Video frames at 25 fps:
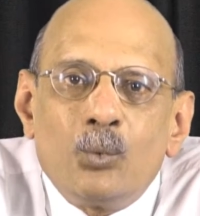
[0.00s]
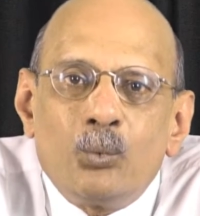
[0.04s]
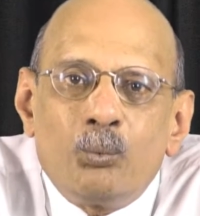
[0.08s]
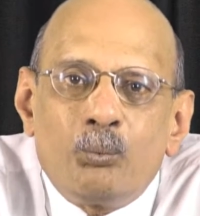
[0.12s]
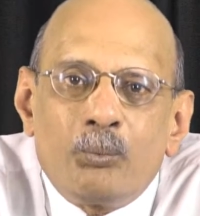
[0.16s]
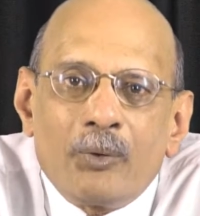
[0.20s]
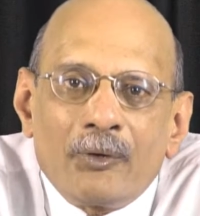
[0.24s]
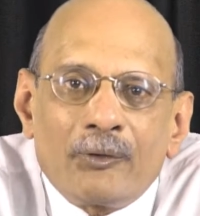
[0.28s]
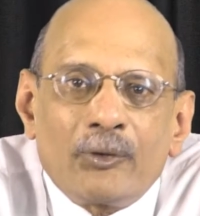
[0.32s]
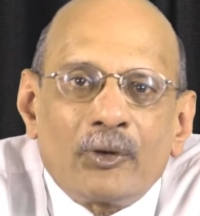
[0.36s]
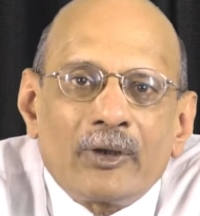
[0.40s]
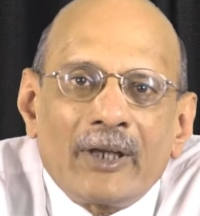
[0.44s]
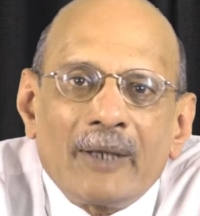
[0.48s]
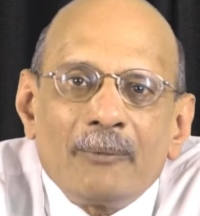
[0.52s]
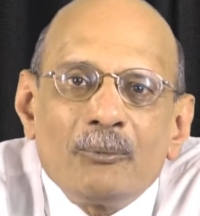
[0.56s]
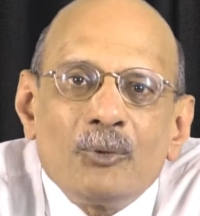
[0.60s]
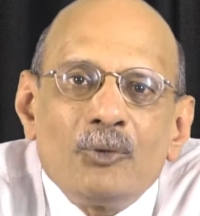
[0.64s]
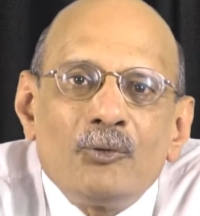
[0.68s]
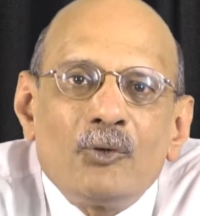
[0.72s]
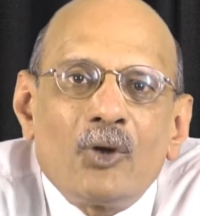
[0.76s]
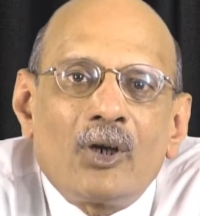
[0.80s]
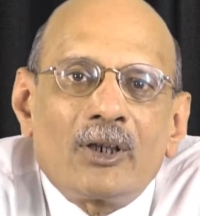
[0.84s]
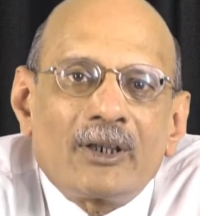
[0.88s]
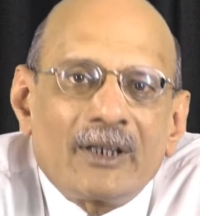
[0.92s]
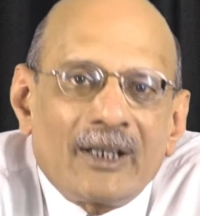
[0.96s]
Before I move
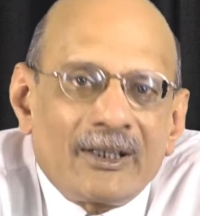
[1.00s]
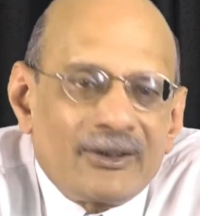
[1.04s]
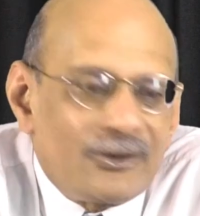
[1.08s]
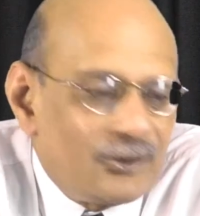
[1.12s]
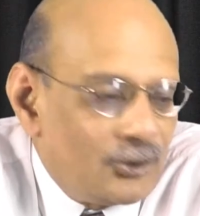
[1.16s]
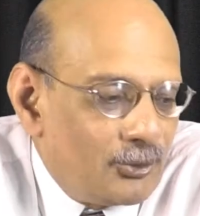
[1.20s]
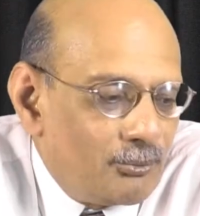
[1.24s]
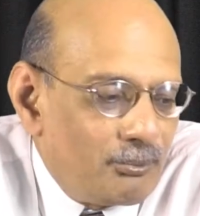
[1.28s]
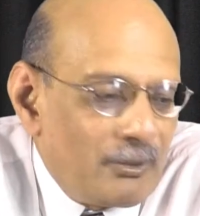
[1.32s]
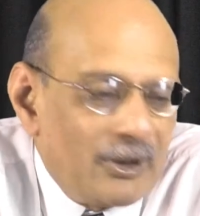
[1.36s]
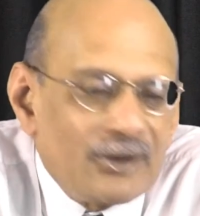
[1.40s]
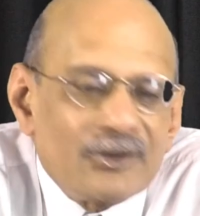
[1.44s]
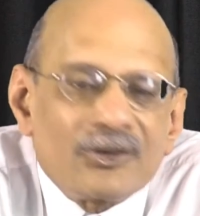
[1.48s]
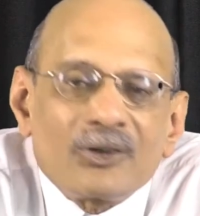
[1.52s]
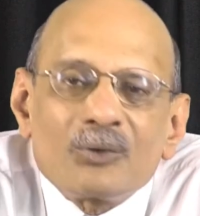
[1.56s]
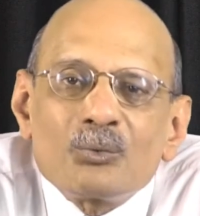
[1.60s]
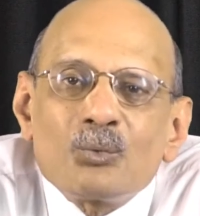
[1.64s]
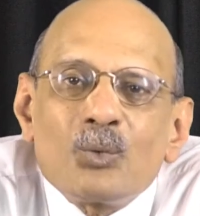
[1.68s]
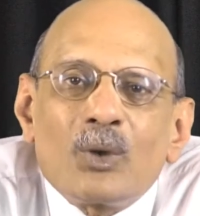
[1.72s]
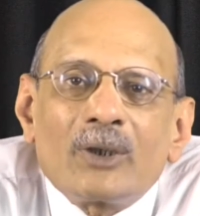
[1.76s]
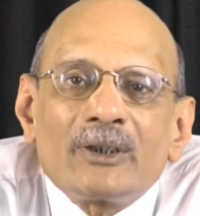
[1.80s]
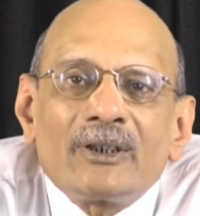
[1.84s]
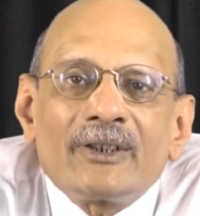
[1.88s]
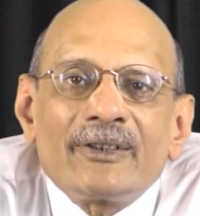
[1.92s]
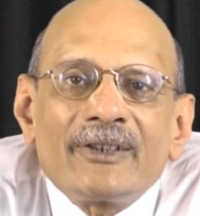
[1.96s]
on, I should mention
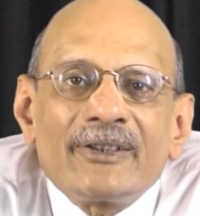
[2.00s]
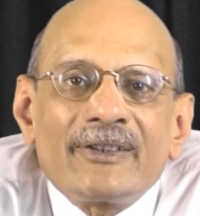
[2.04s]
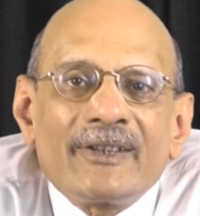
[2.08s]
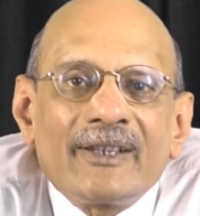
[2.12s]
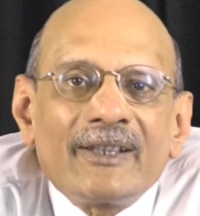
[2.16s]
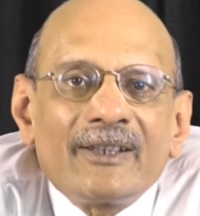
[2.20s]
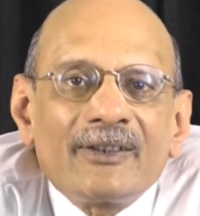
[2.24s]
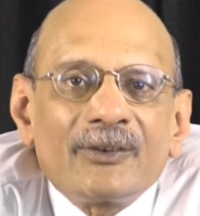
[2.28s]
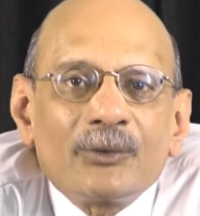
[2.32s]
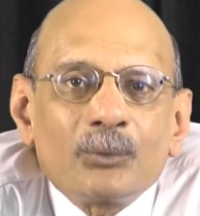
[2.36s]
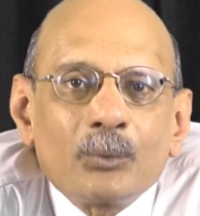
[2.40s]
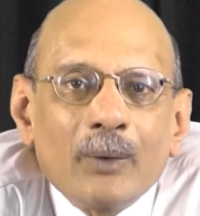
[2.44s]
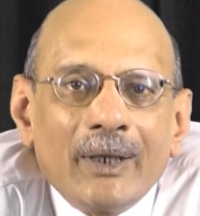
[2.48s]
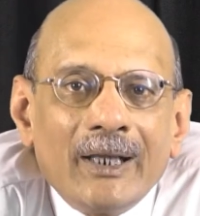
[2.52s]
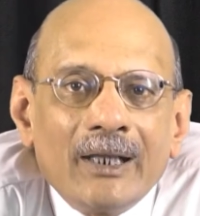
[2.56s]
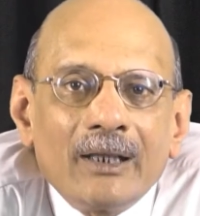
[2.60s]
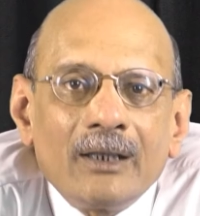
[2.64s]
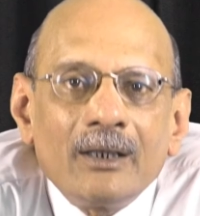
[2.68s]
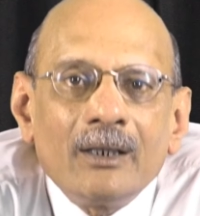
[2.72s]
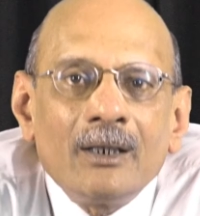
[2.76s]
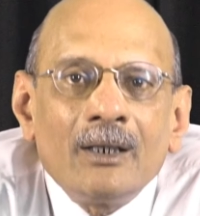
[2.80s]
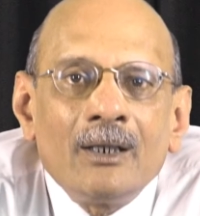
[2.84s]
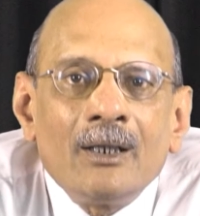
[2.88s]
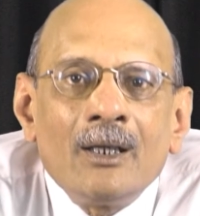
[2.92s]
one other thing as well.